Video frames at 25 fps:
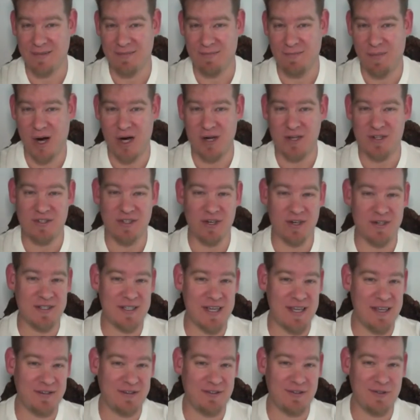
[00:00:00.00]
March
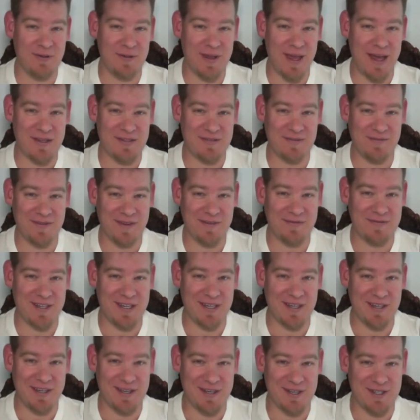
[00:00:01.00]
13,
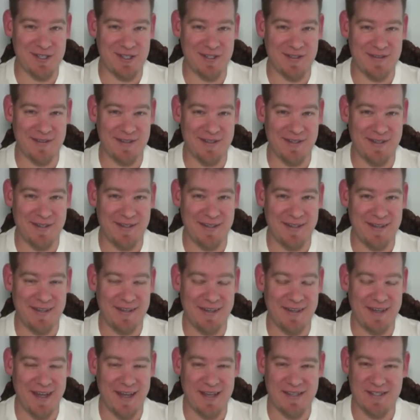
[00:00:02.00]
2015 edition.
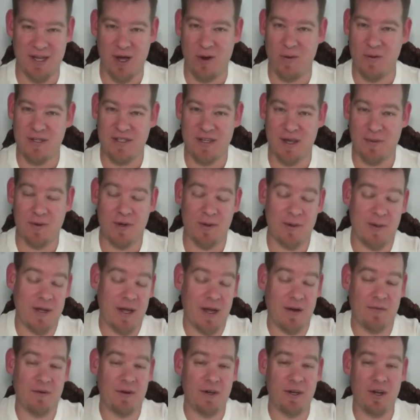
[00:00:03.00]
As always, I'm going to be
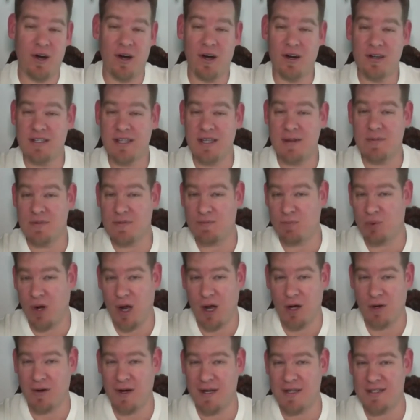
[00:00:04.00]
covering our team's
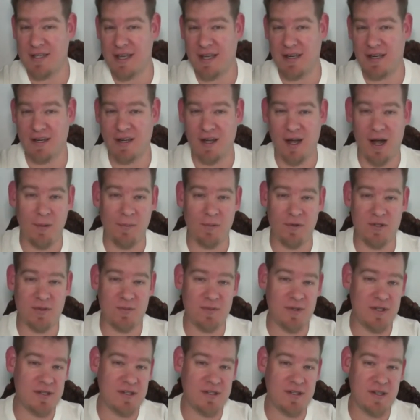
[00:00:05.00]
progress and
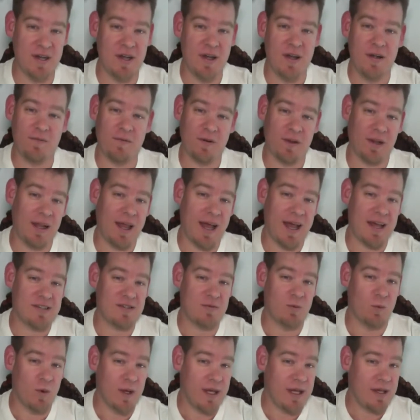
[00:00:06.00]
accomplishments for the
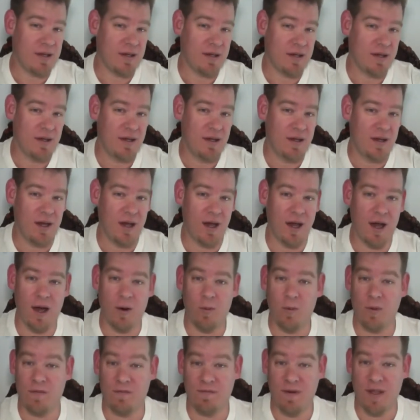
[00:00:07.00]
last week
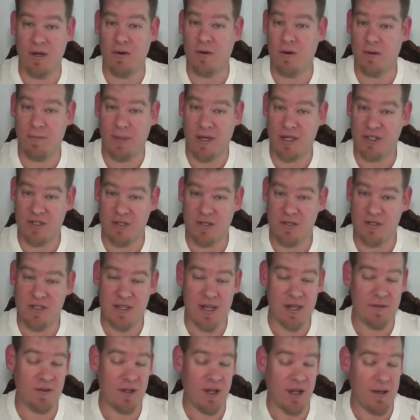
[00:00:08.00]
with video and pictures.
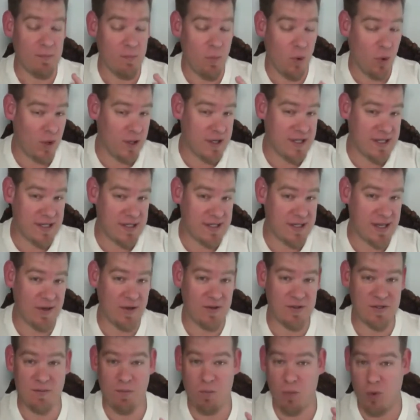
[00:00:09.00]
And if you'd like more
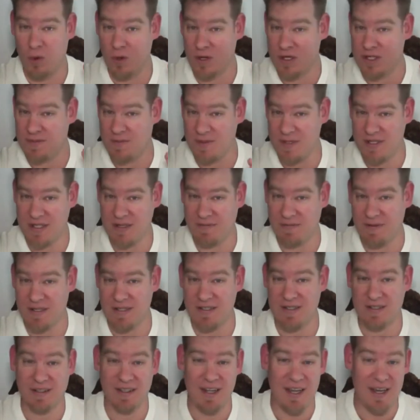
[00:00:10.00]
details, more
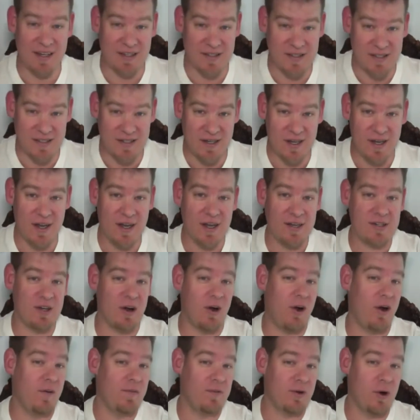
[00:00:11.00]
specifics, links to
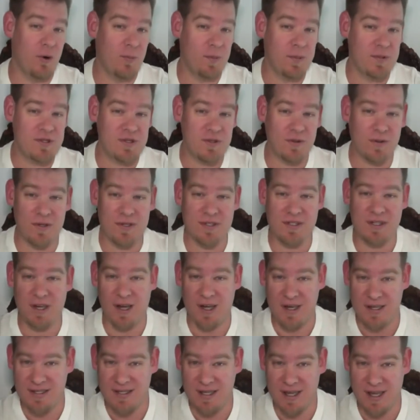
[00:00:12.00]
all the open source
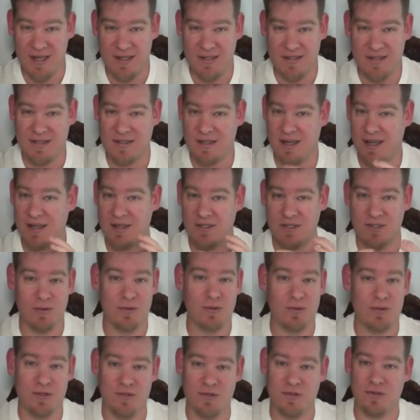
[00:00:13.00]
content,
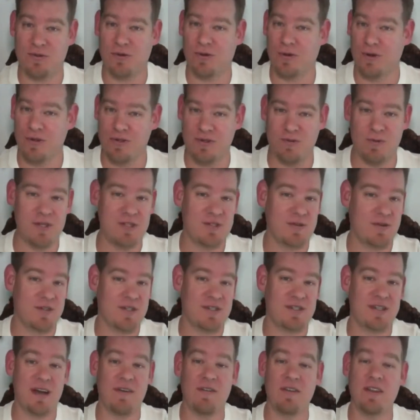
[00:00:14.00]
tools, tutorials,
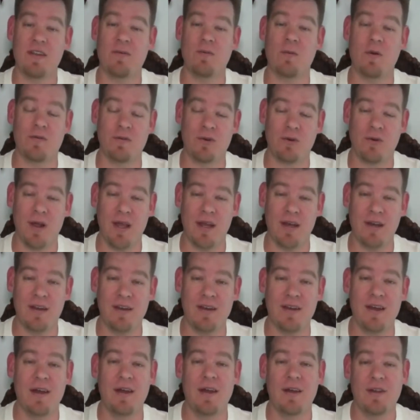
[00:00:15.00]
resources, everything that we've created,
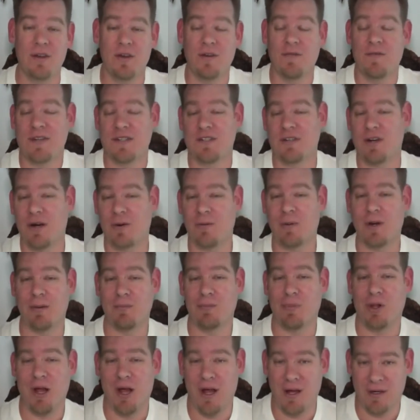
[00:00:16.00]
you can visit our written
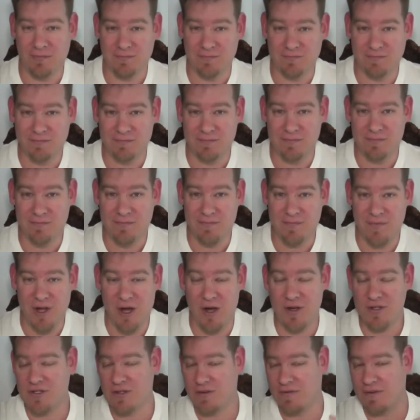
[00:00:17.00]
blog.
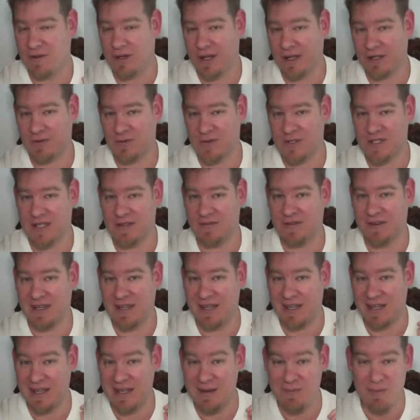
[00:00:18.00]
Also, if you'd like to receive an
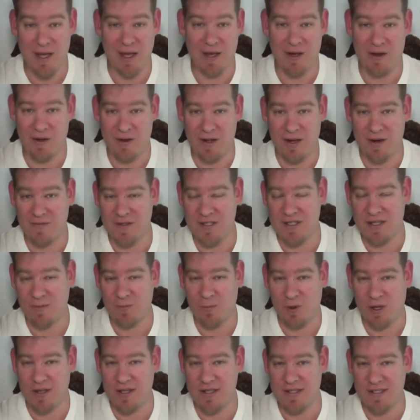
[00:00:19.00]
email every time
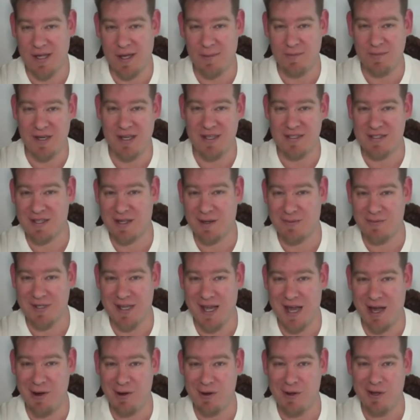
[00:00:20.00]
one of these updates comes
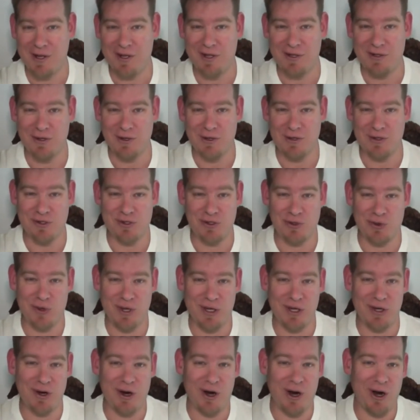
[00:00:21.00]
out, you can
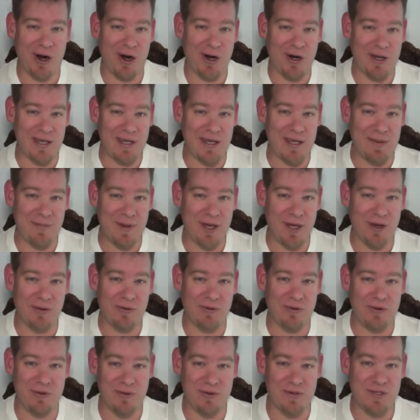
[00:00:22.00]
join our email
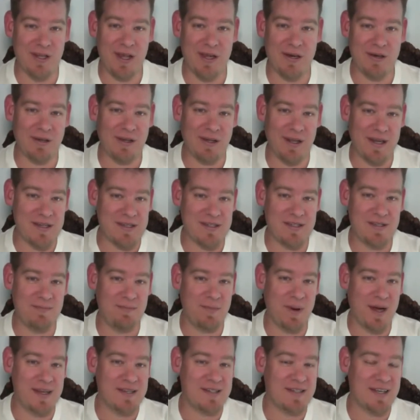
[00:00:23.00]
newsletter list
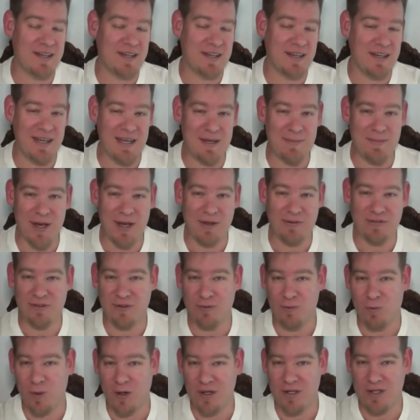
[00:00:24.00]
by sending an email
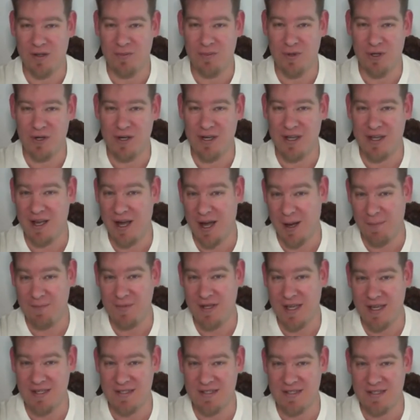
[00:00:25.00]
to
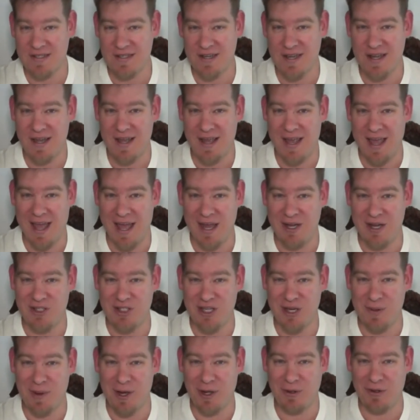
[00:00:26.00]

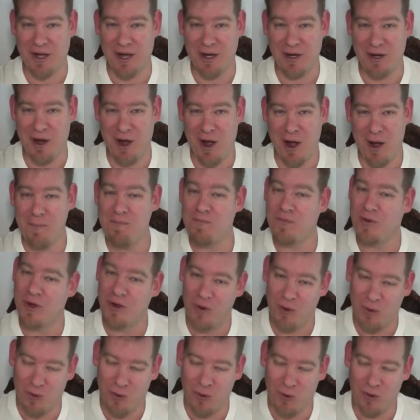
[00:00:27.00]
onecommunityupdates@gmail.com,
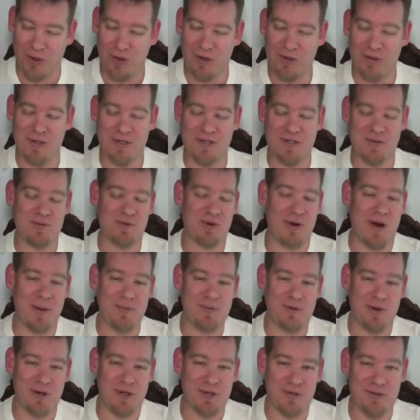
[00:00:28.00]
or you can subscribe
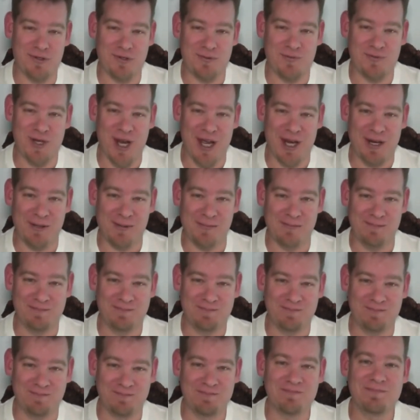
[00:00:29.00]
to our YouTube channel.
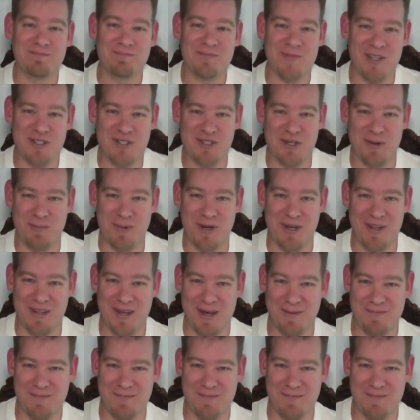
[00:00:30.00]
Let's jump into the